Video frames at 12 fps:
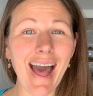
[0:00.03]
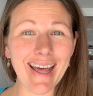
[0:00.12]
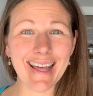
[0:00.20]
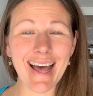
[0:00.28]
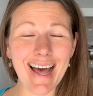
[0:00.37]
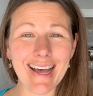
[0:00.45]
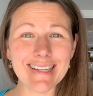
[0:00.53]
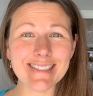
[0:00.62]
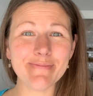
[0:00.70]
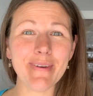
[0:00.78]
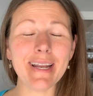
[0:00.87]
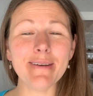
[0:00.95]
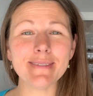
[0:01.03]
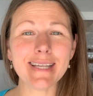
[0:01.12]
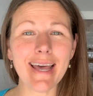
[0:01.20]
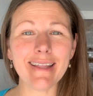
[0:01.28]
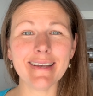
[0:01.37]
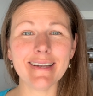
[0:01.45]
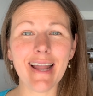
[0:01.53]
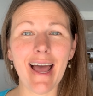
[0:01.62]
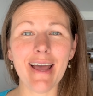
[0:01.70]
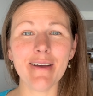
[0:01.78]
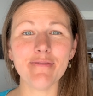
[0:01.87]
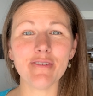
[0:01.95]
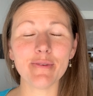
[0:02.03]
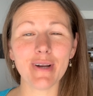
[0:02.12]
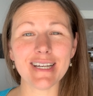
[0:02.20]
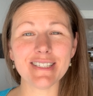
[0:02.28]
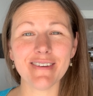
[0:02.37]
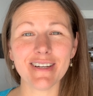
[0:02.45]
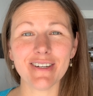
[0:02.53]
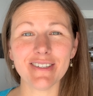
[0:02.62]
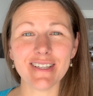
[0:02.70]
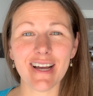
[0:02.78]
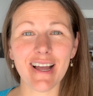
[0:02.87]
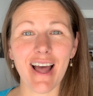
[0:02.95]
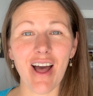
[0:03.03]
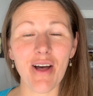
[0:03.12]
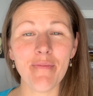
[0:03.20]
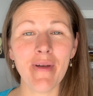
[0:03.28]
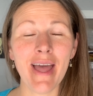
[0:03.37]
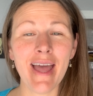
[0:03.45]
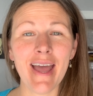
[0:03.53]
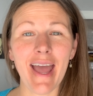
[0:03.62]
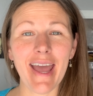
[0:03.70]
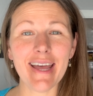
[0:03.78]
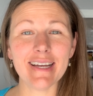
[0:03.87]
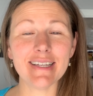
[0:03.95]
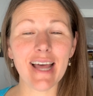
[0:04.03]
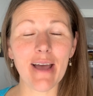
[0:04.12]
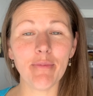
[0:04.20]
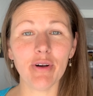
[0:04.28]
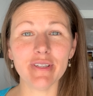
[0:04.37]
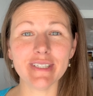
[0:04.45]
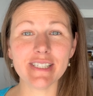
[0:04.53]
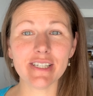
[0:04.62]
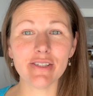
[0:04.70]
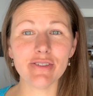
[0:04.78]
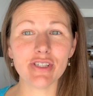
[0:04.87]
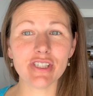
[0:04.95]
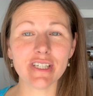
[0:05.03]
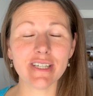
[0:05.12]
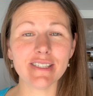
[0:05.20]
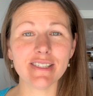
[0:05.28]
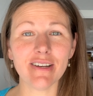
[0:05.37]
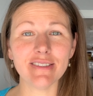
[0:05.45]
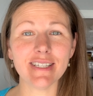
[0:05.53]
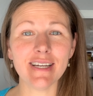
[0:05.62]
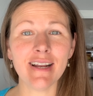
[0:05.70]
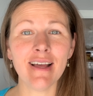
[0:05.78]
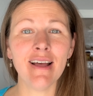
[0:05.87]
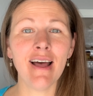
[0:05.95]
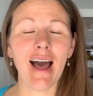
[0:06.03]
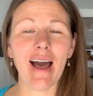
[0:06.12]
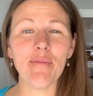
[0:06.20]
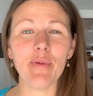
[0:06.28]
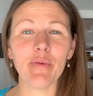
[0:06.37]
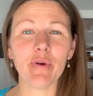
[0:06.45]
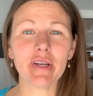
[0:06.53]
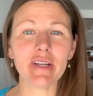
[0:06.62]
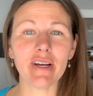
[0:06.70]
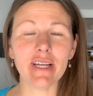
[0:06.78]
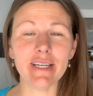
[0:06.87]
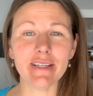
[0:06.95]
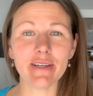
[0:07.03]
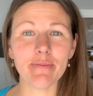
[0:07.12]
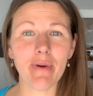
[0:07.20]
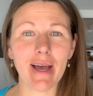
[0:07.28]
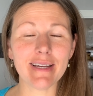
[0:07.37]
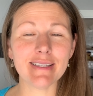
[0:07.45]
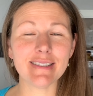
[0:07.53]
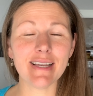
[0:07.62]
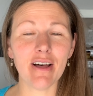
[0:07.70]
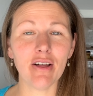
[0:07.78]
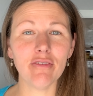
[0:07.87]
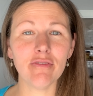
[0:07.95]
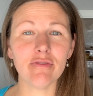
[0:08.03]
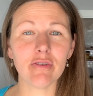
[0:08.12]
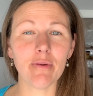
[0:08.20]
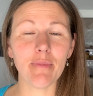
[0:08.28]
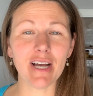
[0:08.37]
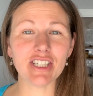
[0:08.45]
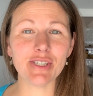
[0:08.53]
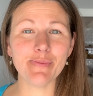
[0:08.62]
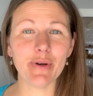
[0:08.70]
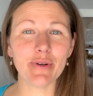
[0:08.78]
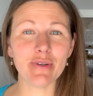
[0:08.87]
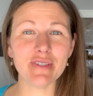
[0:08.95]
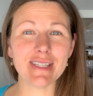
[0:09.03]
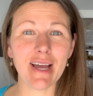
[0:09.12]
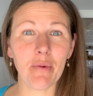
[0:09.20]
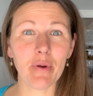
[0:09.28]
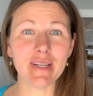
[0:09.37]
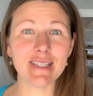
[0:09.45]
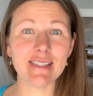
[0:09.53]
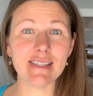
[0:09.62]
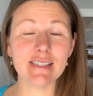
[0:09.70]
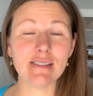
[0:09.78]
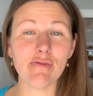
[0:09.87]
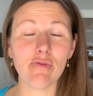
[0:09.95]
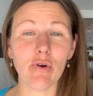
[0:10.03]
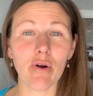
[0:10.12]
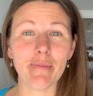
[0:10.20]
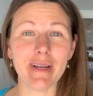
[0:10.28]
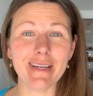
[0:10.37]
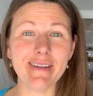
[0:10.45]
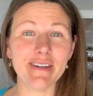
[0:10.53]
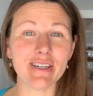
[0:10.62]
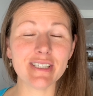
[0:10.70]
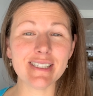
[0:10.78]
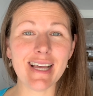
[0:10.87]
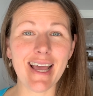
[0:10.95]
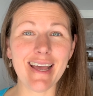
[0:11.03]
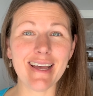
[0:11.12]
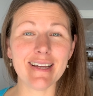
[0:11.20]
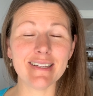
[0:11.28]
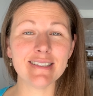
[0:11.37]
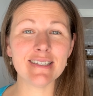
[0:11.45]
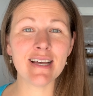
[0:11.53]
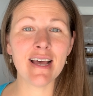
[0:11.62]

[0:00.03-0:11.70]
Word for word: Hi guys, my name is Caitlin. I am from grass fed girl dot com and I'm a holistic nutrition consultant. I've been working on healing myself from Hashimoto's thyroid disease for many years, and